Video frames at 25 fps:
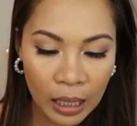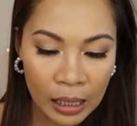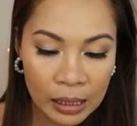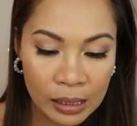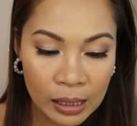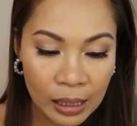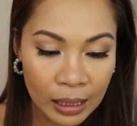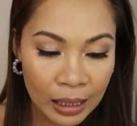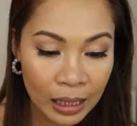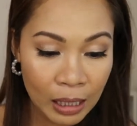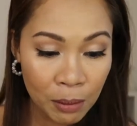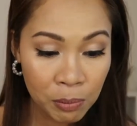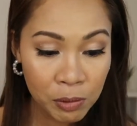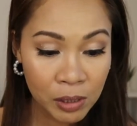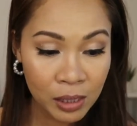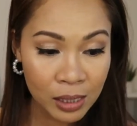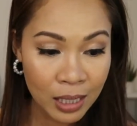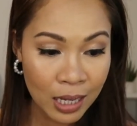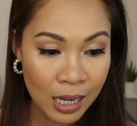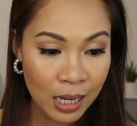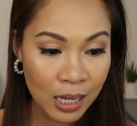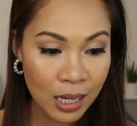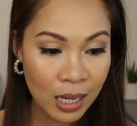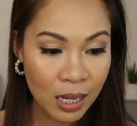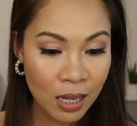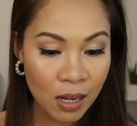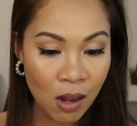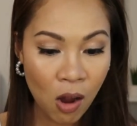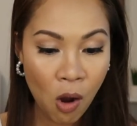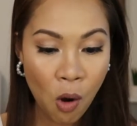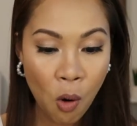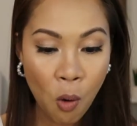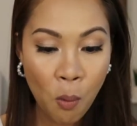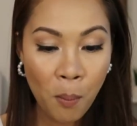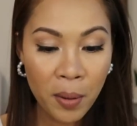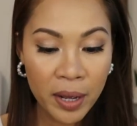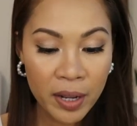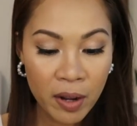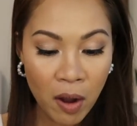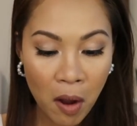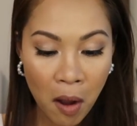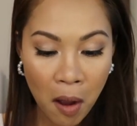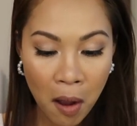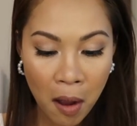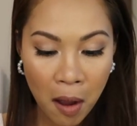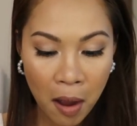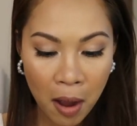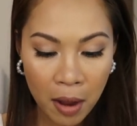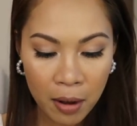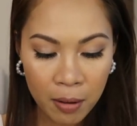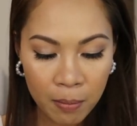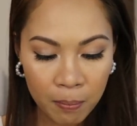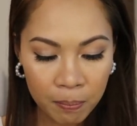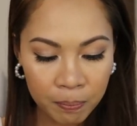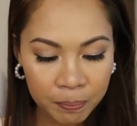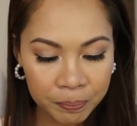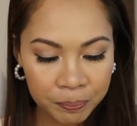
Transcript: it's a lipstick. Oh my god.